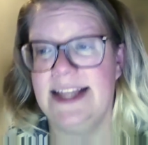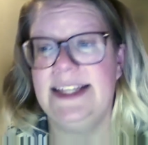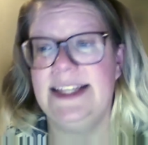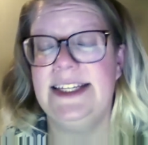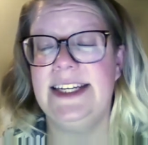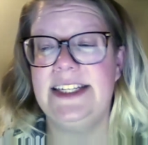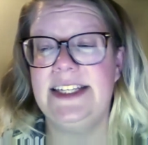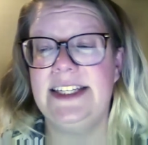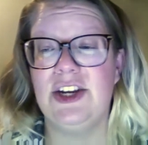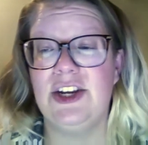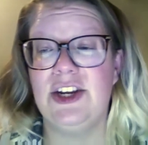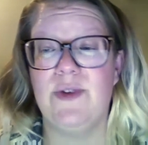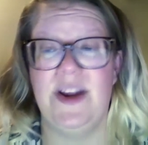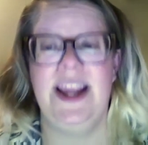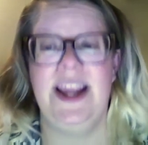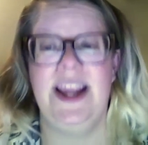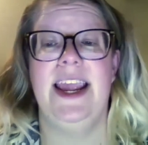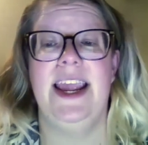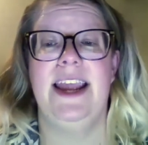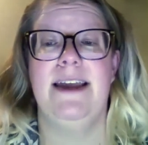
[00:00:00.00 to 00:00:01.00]

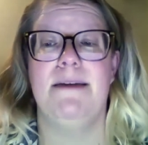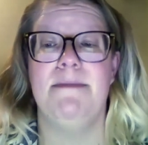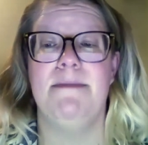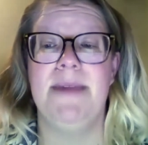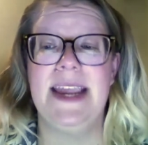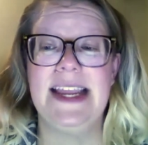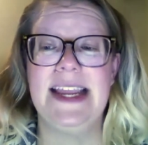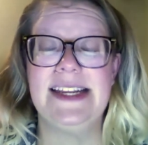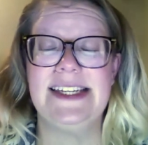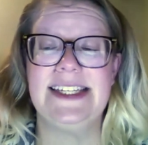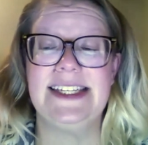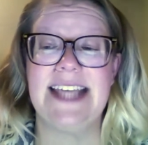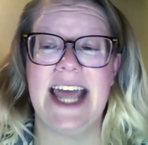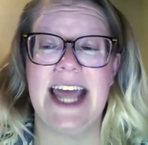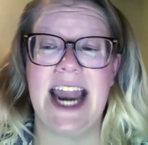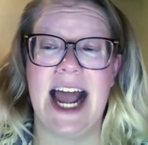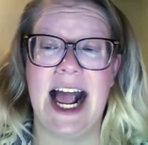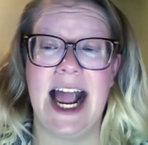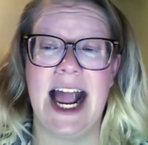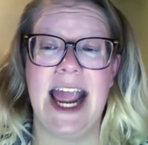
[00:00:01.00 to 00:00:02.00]
Disagreeing means
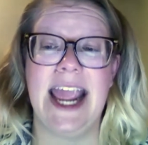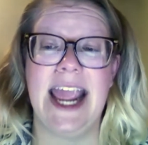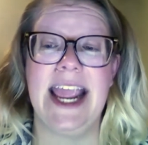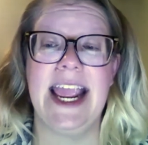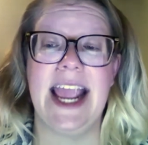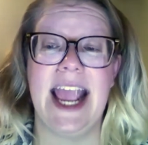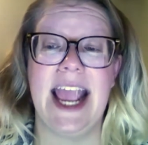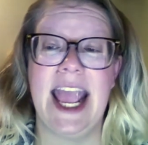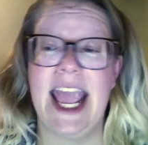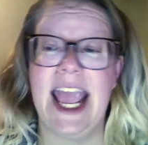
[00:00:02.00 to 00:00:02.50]
that I